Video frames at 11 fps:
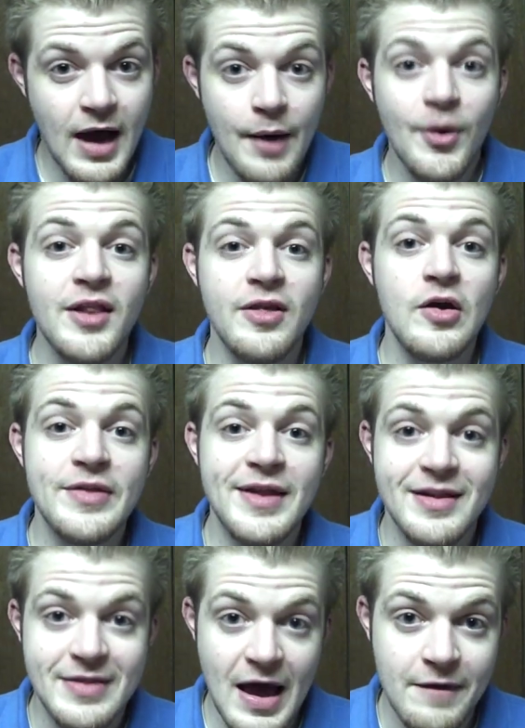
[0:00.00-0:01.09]
I want to tell you that
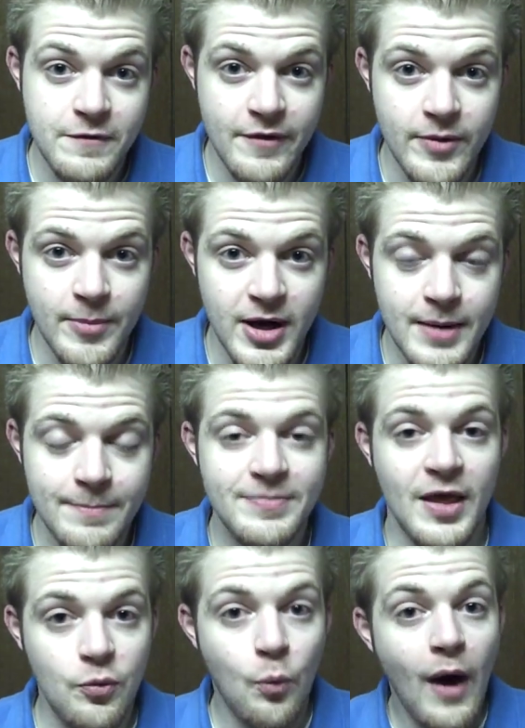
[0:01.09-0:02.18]
it's not for everybody.
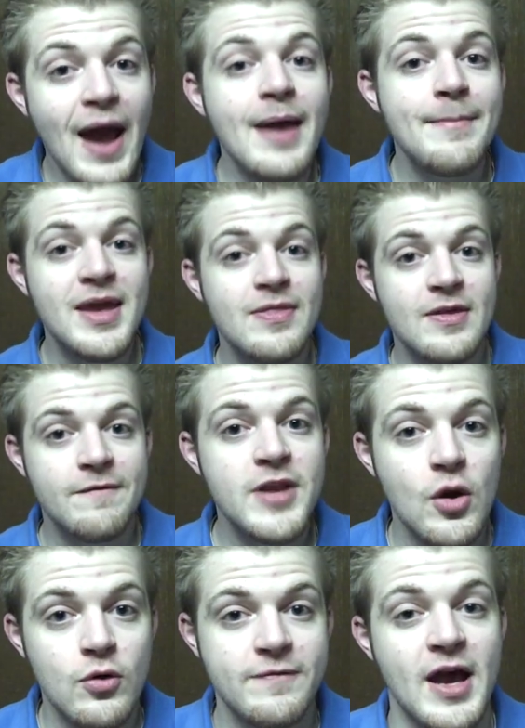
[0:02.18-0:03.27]
That's why I'm making this
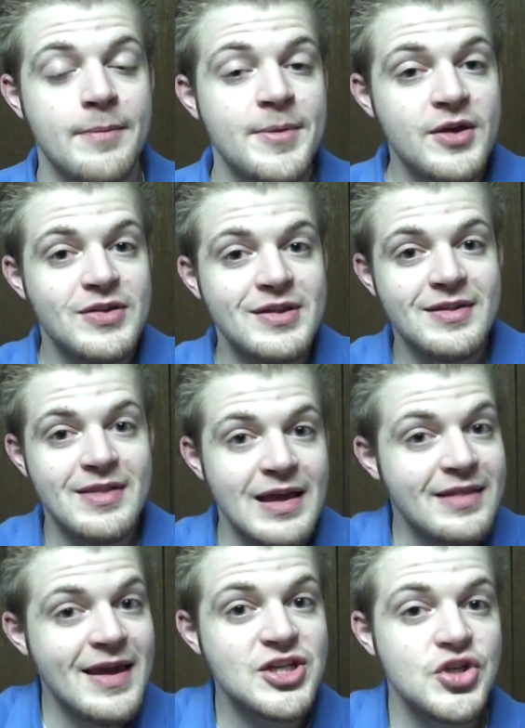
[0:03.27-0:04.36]
video, in fact, because it's
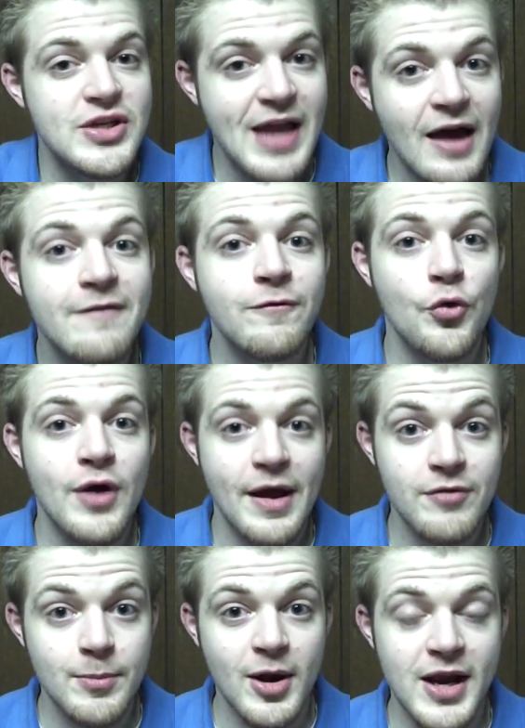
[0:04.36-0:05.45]
it's actually not for
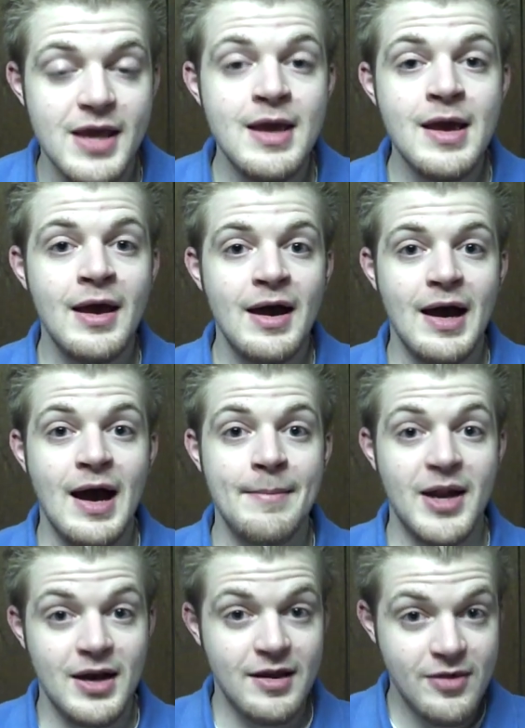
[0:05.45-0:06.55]
everybody, um,
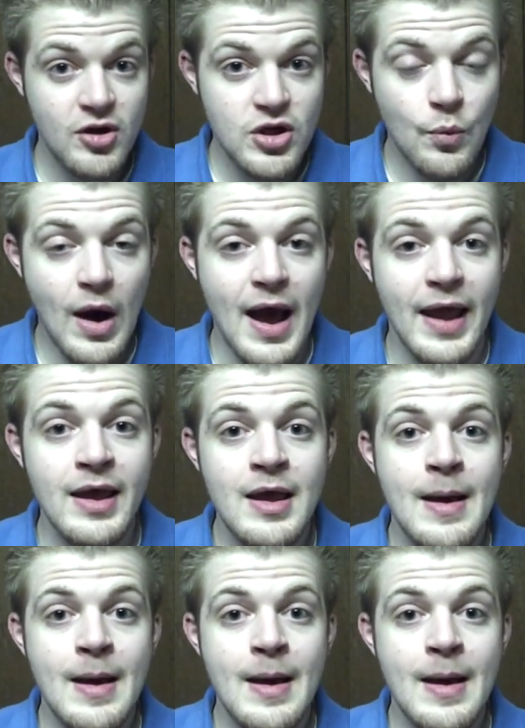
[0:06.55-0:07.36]
and I'm going to tell you why.